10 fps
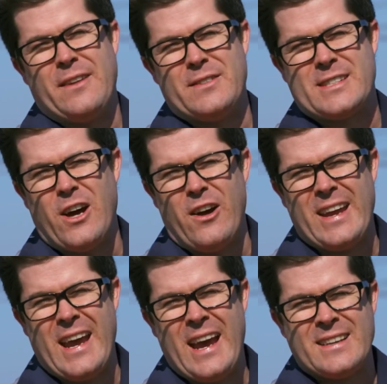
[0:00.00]
if it's
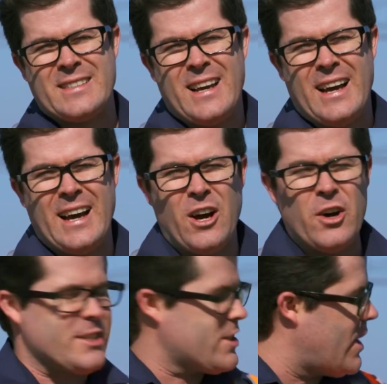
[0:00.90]
going out
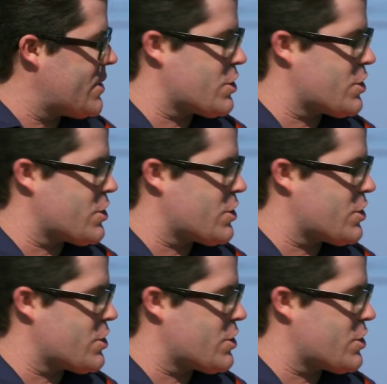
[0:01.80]
on site,